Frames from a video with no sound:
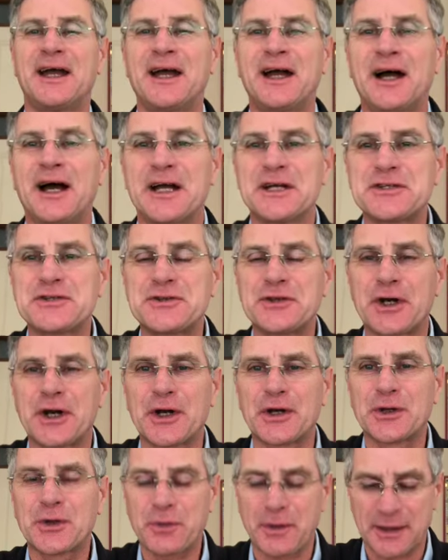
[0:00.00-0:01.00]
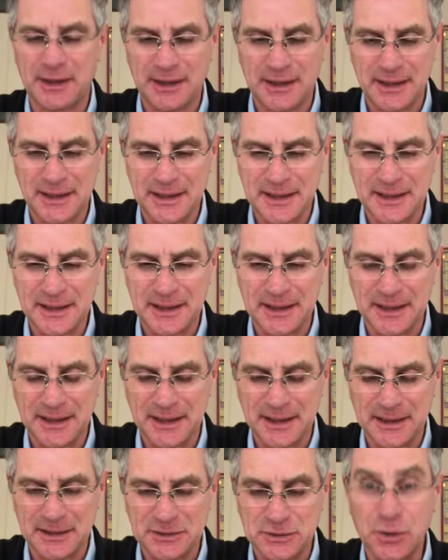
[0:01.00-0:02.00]
I just thought I'd quickly
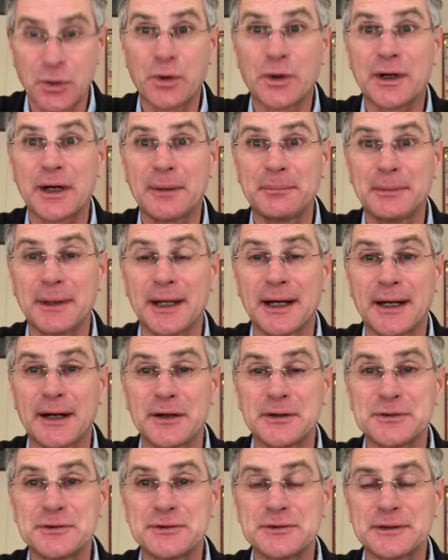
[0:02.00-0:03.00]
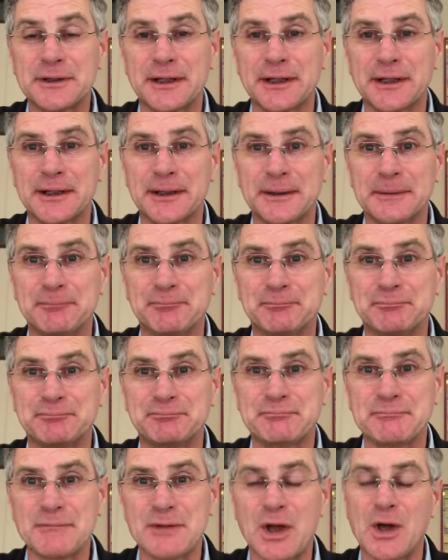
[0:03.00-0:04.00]
talk about
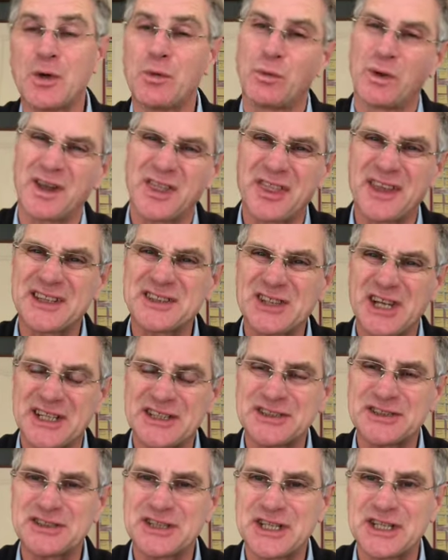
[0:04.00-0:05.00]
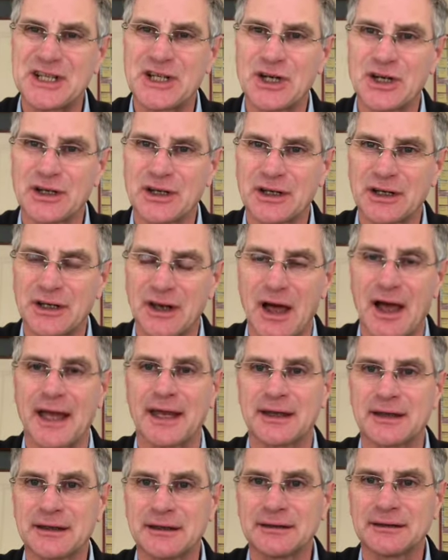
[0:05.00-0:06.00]
one of the things I didn't
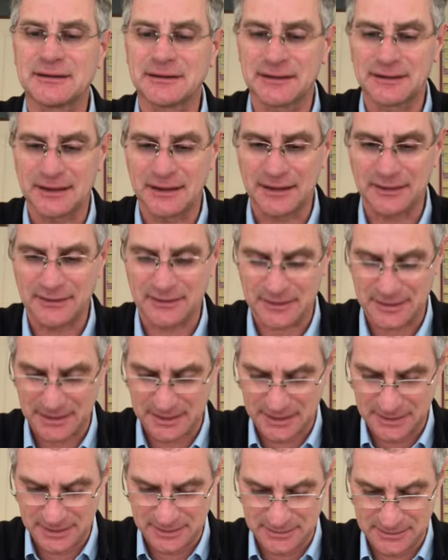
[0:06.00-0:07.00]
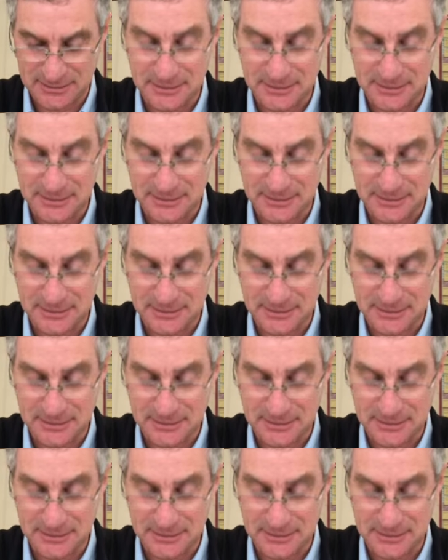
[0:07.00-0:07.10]
like in the